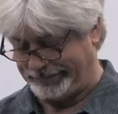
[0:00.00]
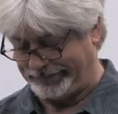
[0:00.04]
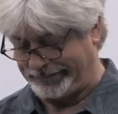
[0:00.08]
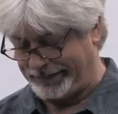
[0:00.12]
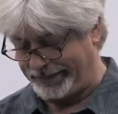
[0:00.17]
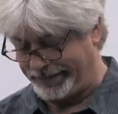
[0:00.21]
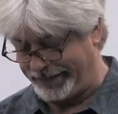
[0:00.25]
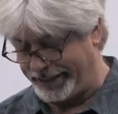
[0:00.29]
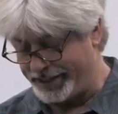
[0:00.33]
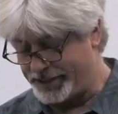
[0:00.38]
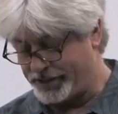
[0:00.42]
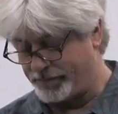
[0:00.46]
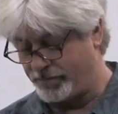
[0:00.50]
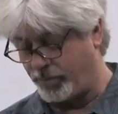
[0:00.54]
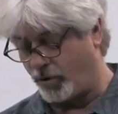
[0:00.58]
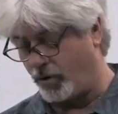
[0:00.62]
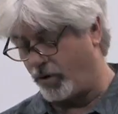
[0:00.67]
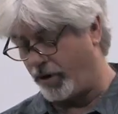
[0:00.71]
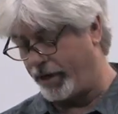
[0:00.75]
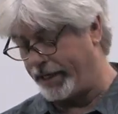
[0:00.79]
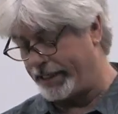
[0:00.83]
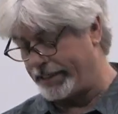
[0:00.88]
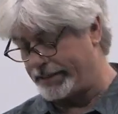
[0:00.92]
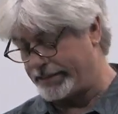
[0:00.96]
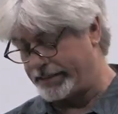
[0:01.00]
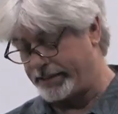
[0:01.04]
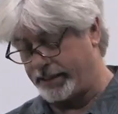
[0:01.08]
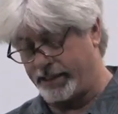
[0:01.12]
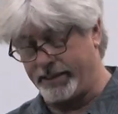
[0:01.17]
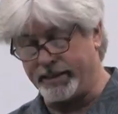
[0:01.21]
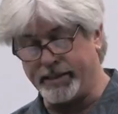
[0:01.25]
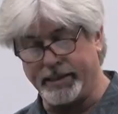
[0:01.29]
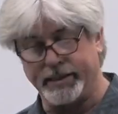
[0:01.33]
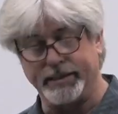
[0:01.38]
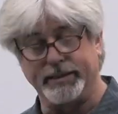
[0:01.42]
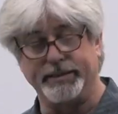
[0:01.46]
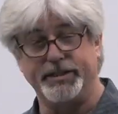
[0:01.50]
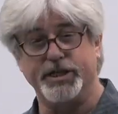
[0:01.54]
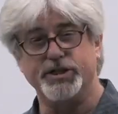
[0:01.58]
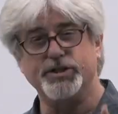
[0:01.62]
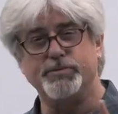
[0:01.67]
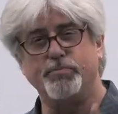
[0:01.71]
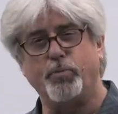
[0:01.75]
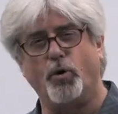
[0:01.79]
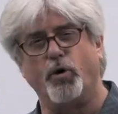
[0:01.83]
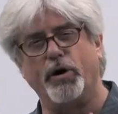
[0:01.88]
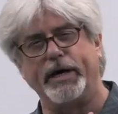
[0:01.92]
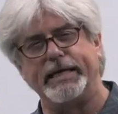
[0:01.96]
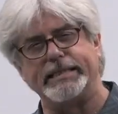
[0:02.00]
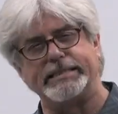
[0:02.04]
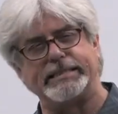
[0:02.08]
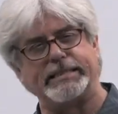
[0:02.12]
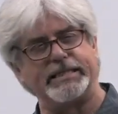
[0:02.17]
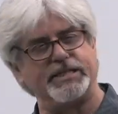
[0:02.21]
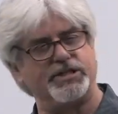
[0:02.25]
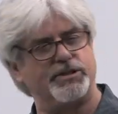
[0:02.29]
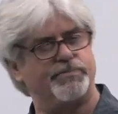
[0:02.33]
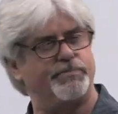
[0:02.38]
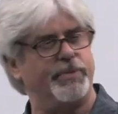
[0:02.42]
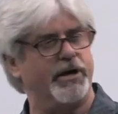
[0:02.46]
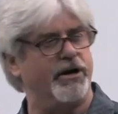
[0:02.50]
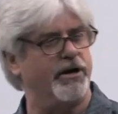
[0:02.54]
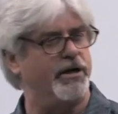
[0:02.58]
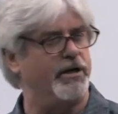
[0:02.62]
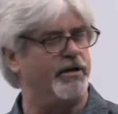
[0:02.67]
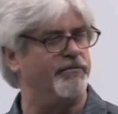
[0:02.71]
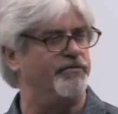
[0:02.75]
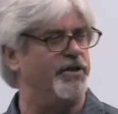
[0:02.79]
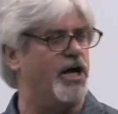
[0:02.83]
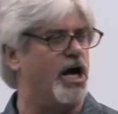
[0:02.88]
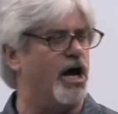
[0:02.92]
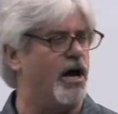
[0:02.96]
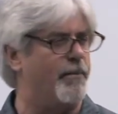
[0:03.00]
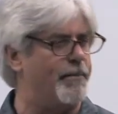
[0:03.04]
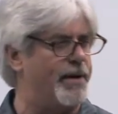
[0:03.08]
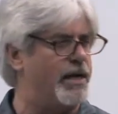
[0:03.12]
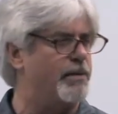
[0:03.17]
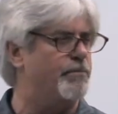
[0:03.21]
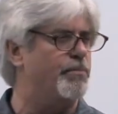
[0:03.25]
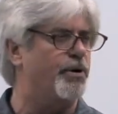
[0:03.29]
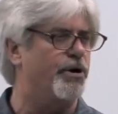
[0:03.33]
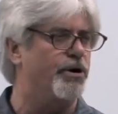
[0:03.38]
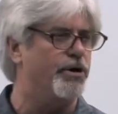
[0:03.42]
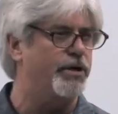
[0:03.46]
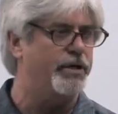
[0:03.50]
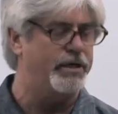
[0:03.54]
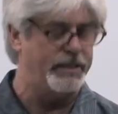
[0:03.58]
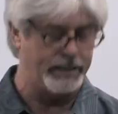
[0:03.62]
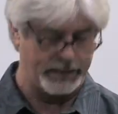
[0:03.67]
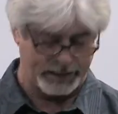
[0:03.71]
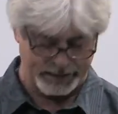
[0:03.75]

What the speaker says: this boy is the spirit of the hummingbird,